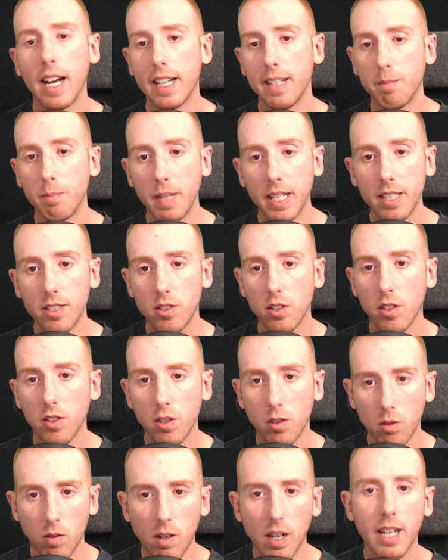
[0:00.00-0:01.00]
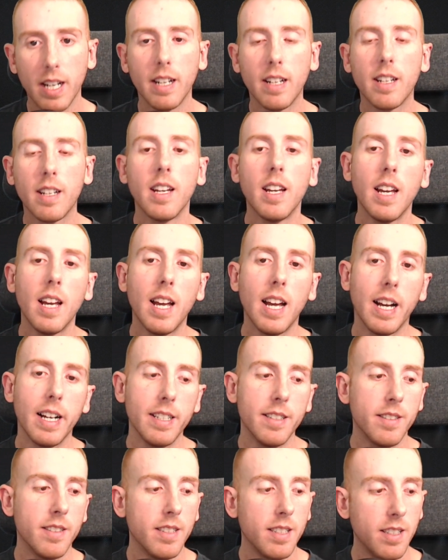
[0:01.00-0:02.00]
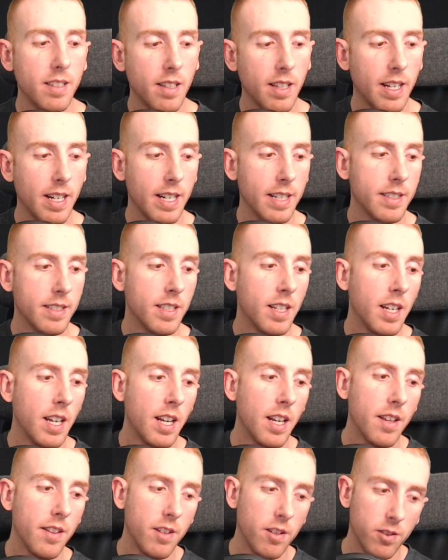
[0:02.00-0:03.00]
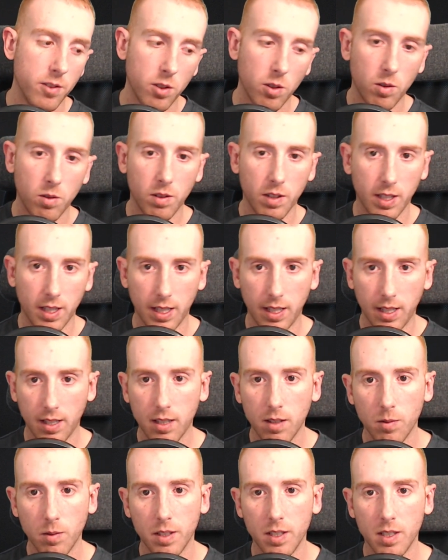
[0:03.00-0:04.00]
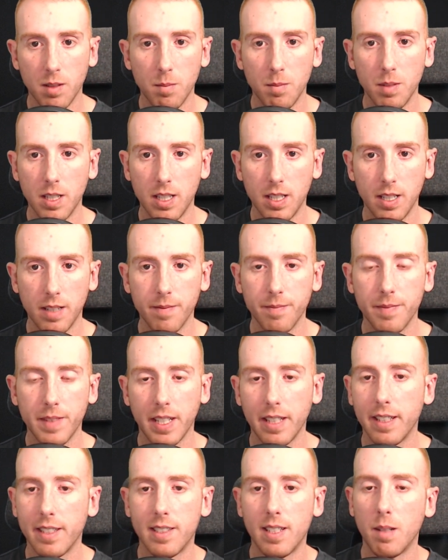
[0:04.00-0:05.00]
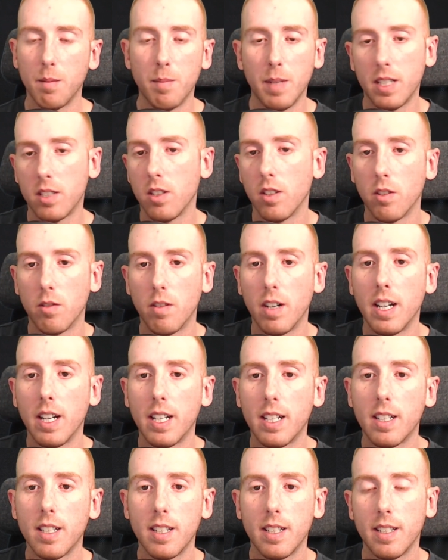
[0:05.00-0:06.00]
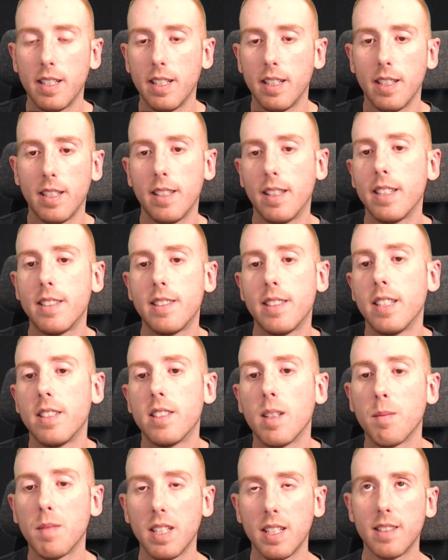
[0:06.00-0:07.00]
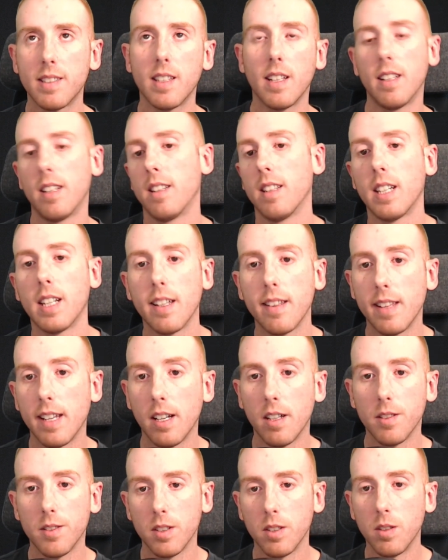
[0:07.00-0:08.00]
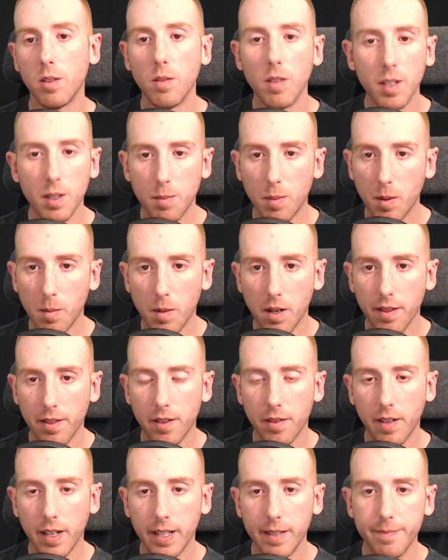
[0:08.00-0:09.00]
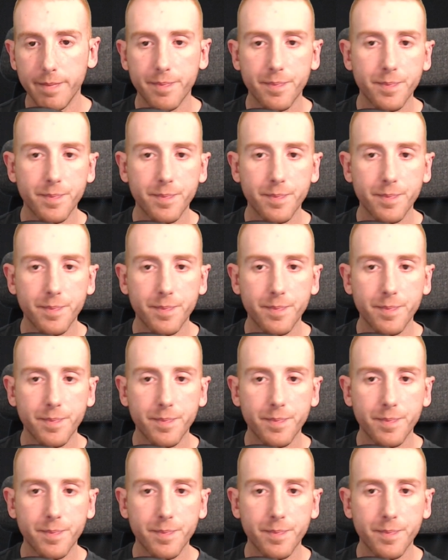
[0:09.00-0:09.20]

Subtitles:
based on the rank, I see that there's only going to be, let's say based on the rank, let's say something's selling like 1,000 units per month, right?